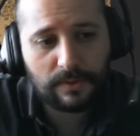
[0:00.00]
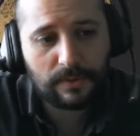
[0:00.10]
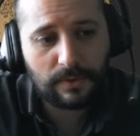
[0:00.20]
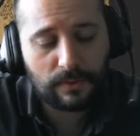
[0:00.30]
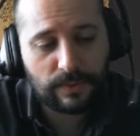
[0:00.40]

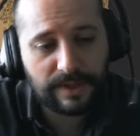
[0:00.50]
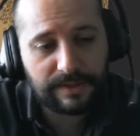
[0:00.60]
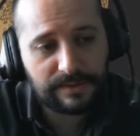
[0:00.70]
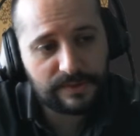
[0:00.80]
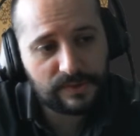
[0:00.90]

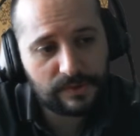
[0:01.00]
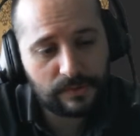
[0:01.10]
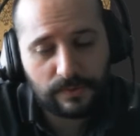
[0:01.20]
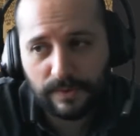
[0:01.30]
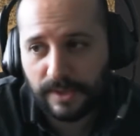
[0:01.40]
Alright,
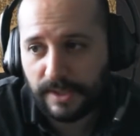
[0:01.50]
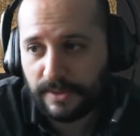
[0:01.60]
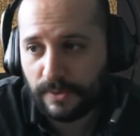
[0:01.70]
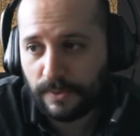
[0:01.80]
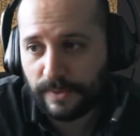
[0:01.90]
so
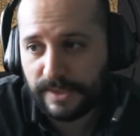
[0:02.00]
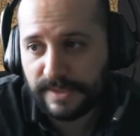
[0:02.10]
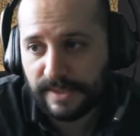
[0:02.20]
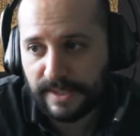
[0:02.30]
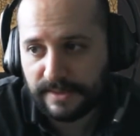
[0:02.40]
I already
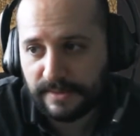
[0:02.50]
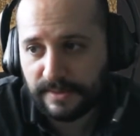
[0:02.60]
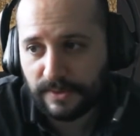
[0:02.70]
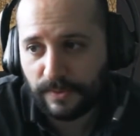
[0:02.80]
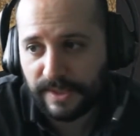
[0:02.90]
selected
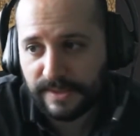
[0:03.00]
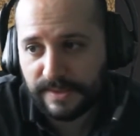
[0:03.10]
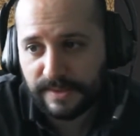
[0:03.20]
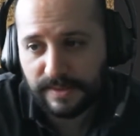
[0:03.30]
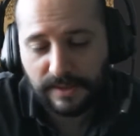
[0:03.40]
the
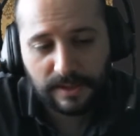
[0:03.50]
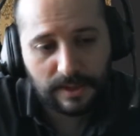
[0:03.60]
quest,